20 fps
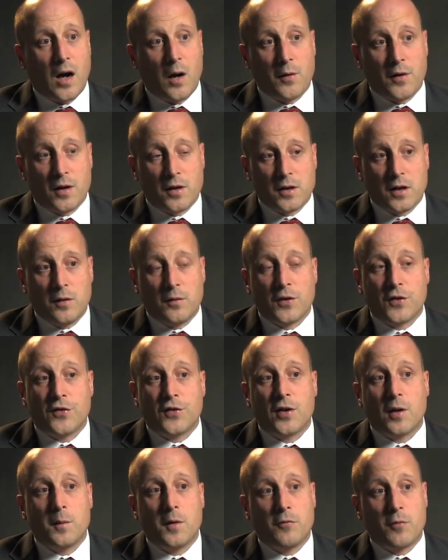I would argue that
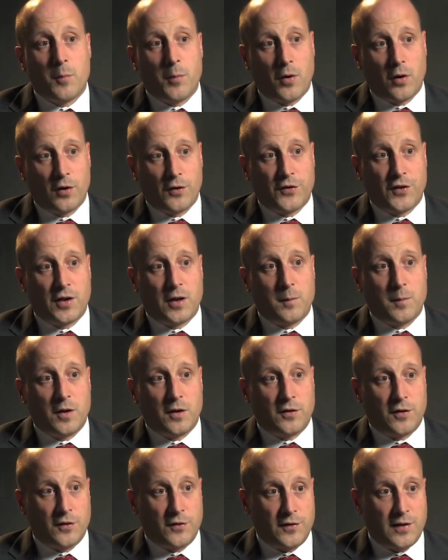some of the policy
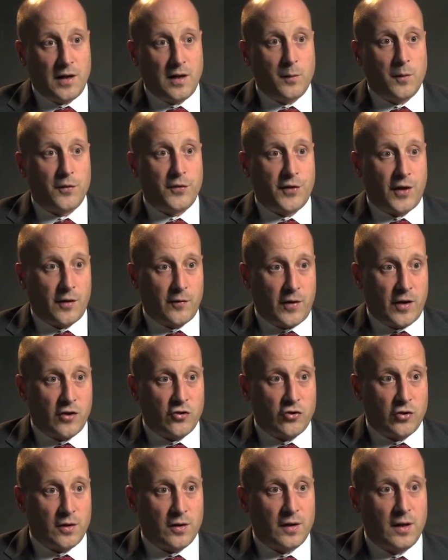communities dealing with South
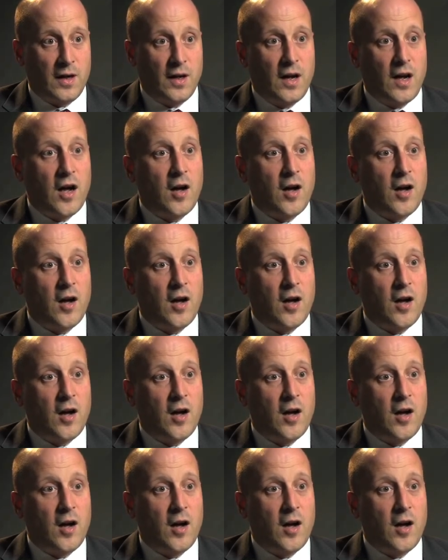Asia